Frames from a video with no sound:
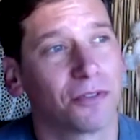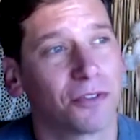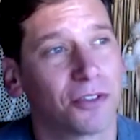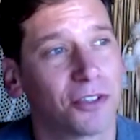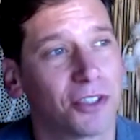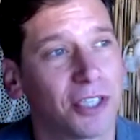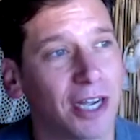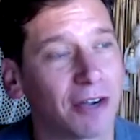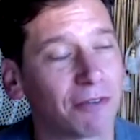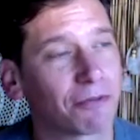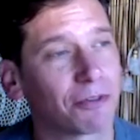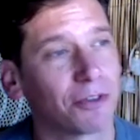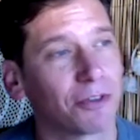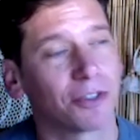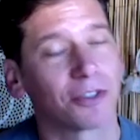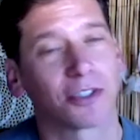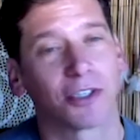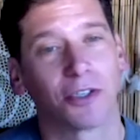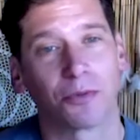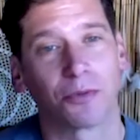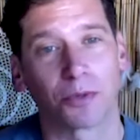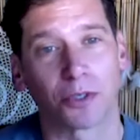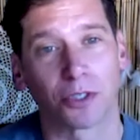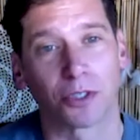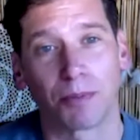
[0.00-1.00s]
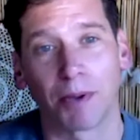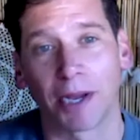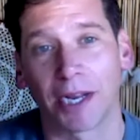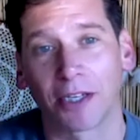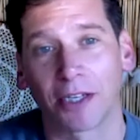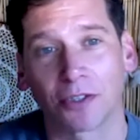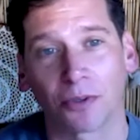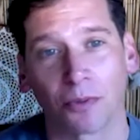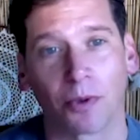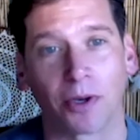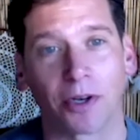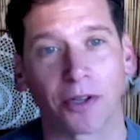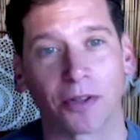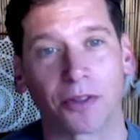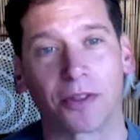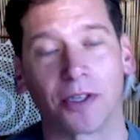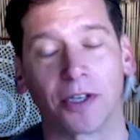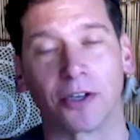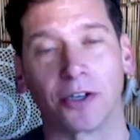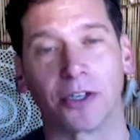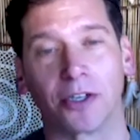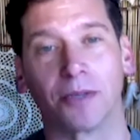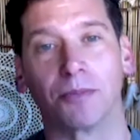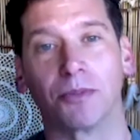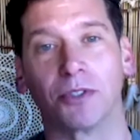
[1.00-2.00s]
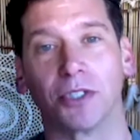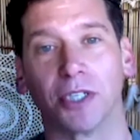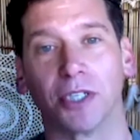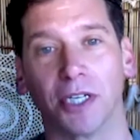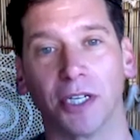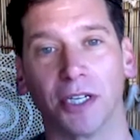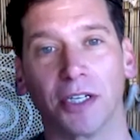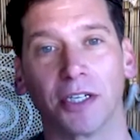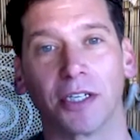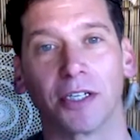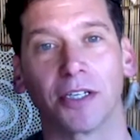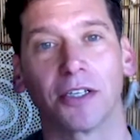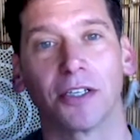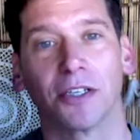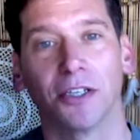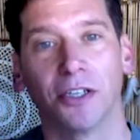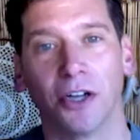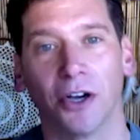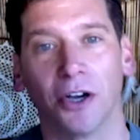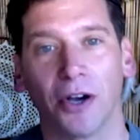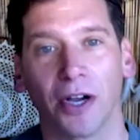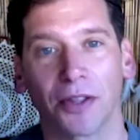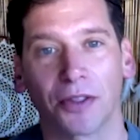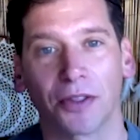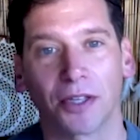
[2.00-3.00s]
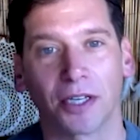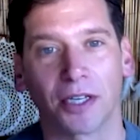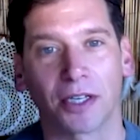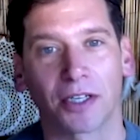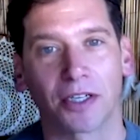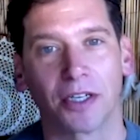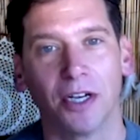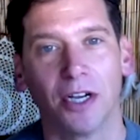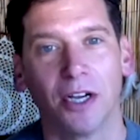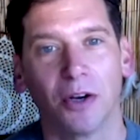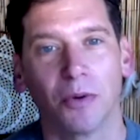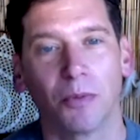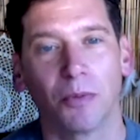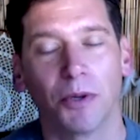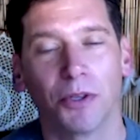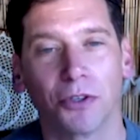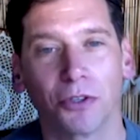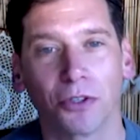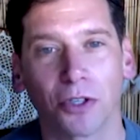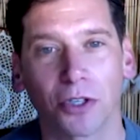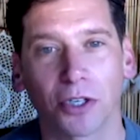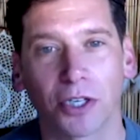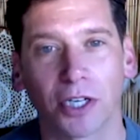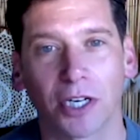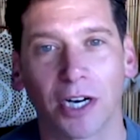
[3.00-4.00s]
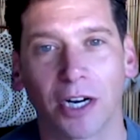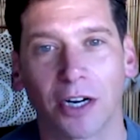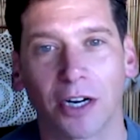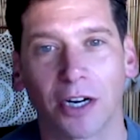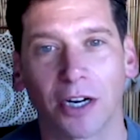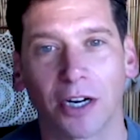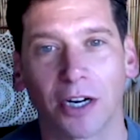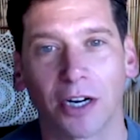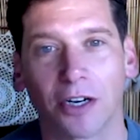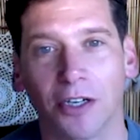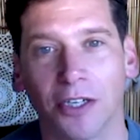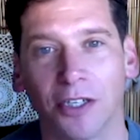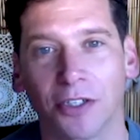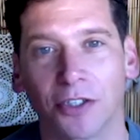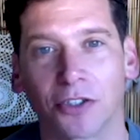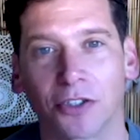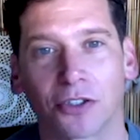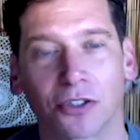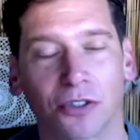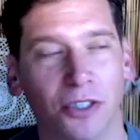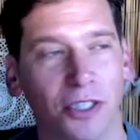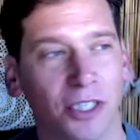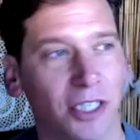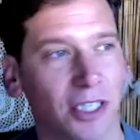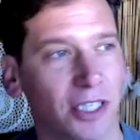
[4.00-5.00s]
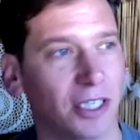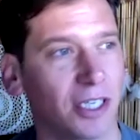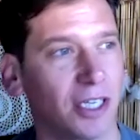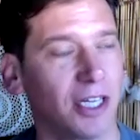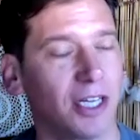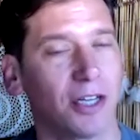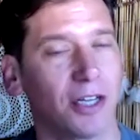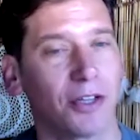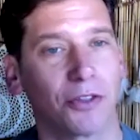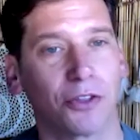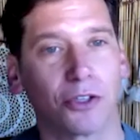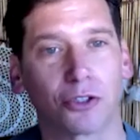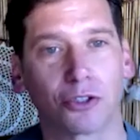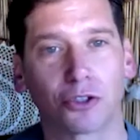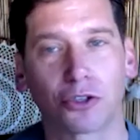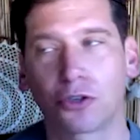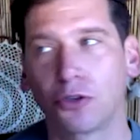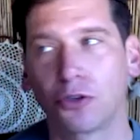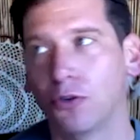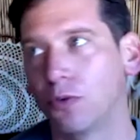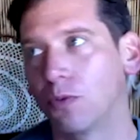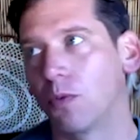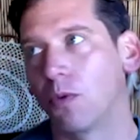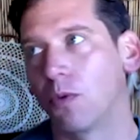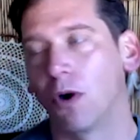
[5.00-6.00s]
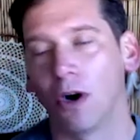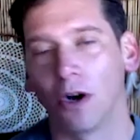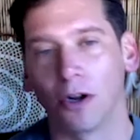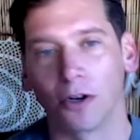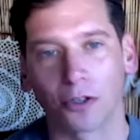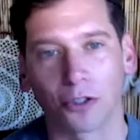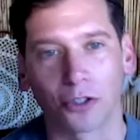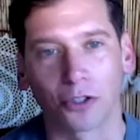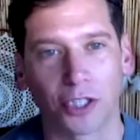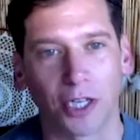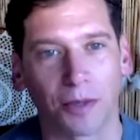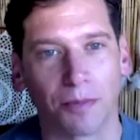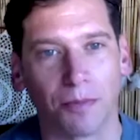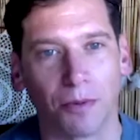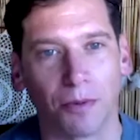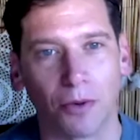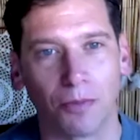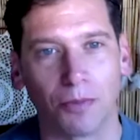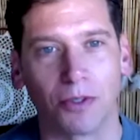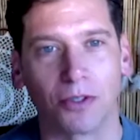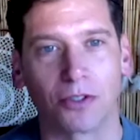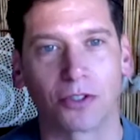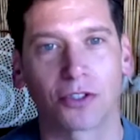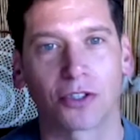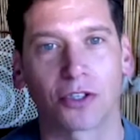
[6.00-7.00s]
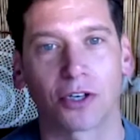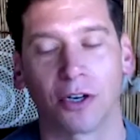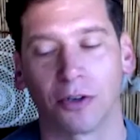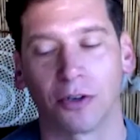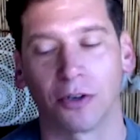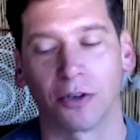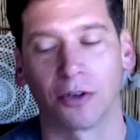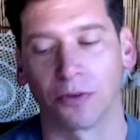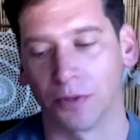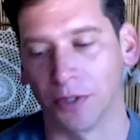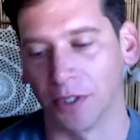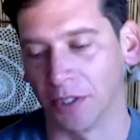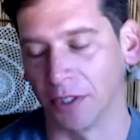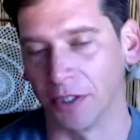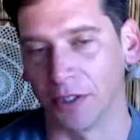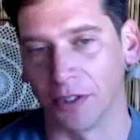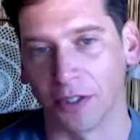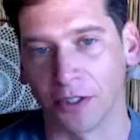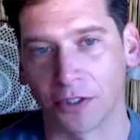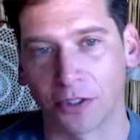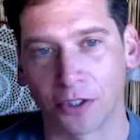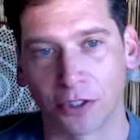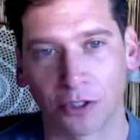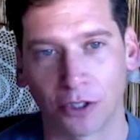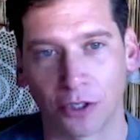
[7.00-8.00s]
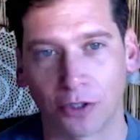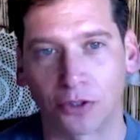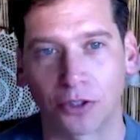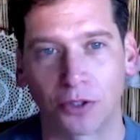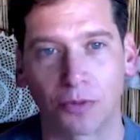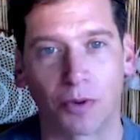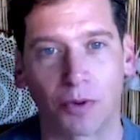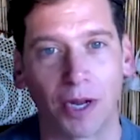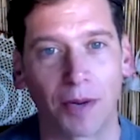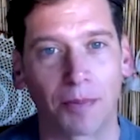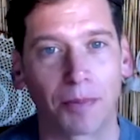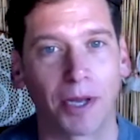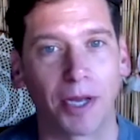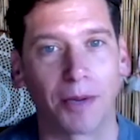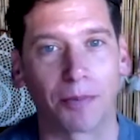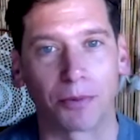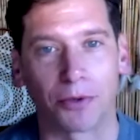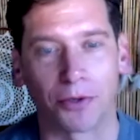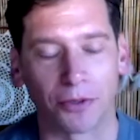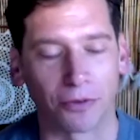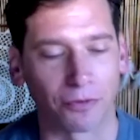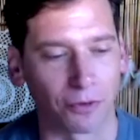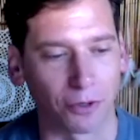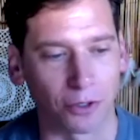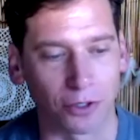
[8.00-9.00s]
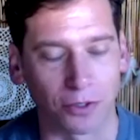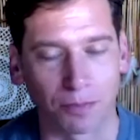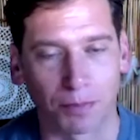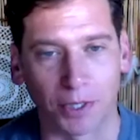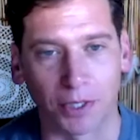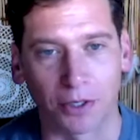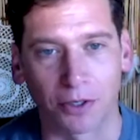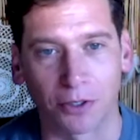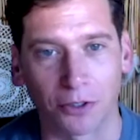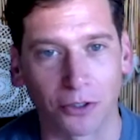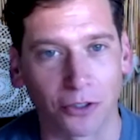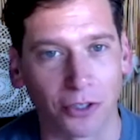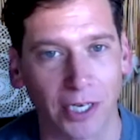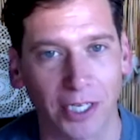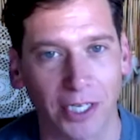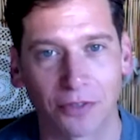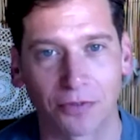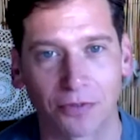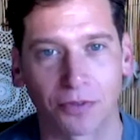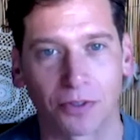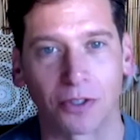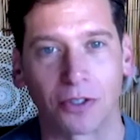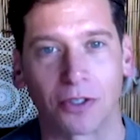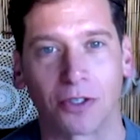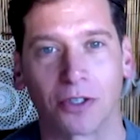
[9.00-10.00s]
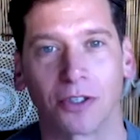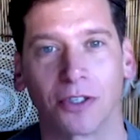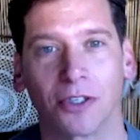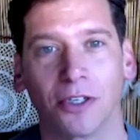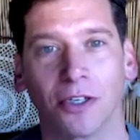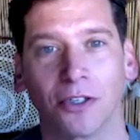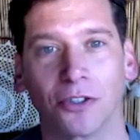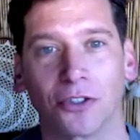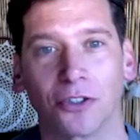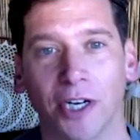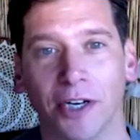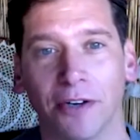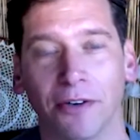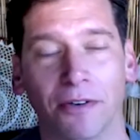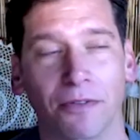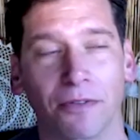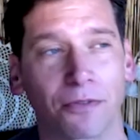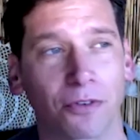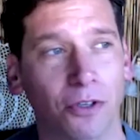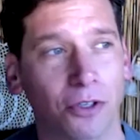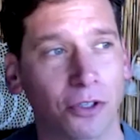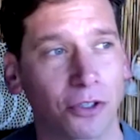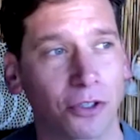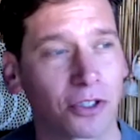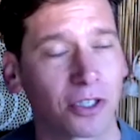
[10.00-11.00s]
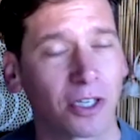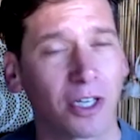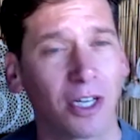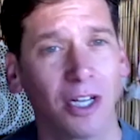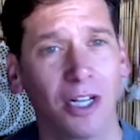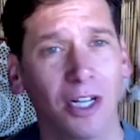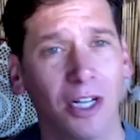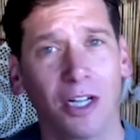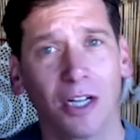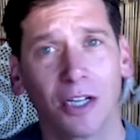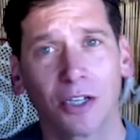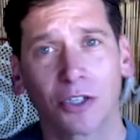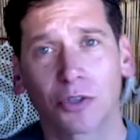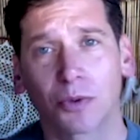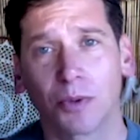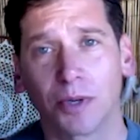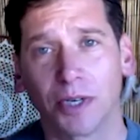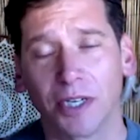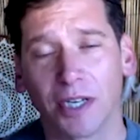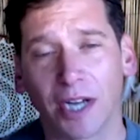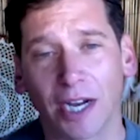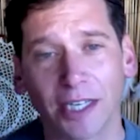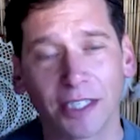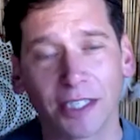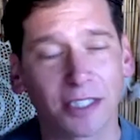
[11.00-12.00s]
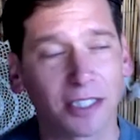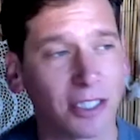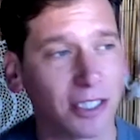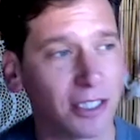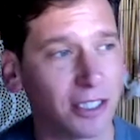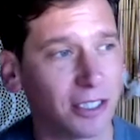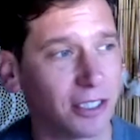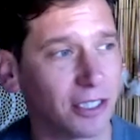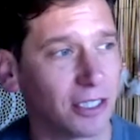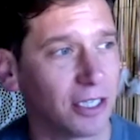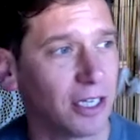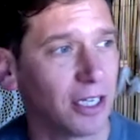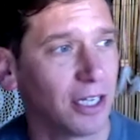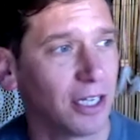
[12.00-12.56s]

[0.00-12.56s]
deference and respect to what Ethereum did. You know, I think when you look at our industry, the two watershed moments are really the Satoshi white paper and the first Bitcoin transfer, you know, on January 1st, 2019,